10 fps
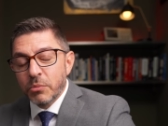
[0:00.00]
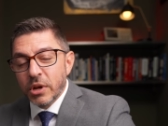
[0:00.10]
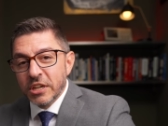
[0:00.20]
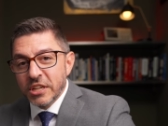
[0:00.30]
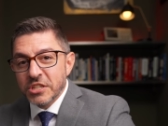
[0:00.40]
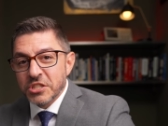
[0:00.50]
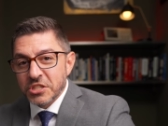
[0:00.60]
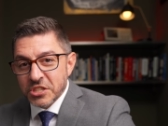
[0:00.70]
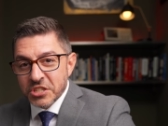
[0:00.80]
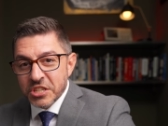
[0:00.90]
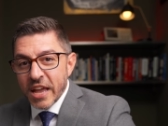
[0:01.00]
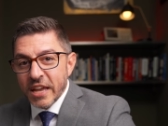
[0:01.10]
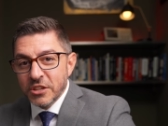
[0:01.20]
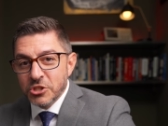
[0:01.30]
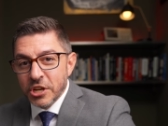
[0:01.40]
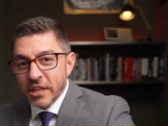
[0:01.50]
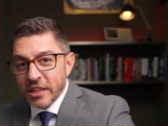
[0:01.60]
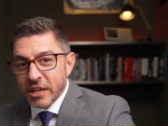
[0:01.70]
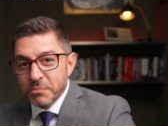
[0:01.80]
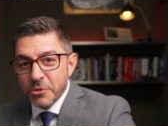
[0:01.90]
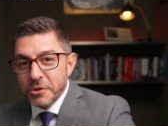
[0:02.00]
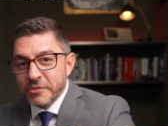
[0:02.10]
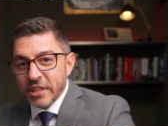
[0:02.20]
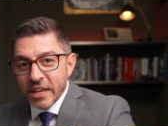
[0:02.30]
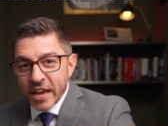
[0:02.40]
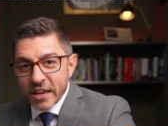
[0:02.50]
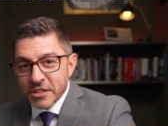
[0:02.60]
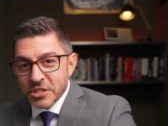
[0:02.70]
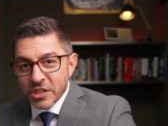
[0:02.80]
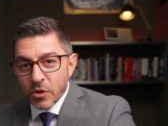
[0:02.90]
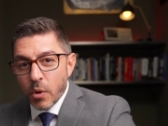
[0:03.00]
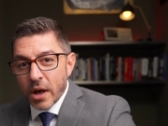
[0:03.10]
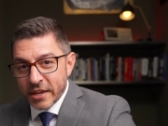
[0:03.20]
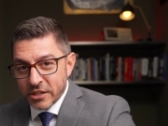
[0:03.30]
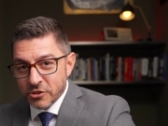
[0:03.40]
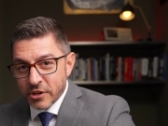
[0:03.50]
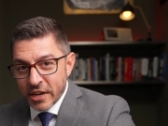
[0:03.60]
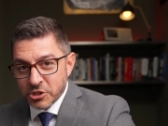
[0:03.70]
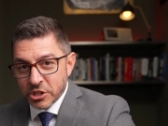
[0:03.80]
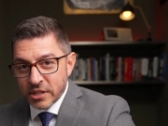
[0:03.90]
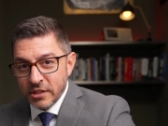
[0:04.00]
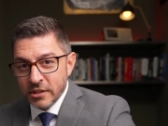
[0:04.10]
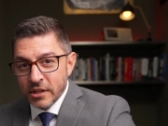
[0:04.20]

what it is is a stage that can move in the X and the Y direction,